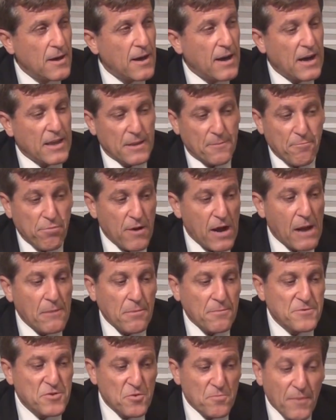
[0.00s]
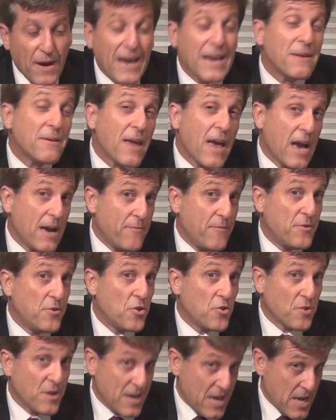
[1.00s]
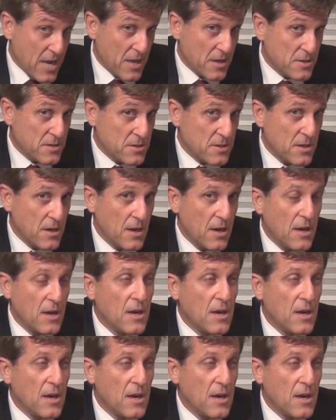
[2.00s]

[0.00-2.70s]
The problems you might have in your case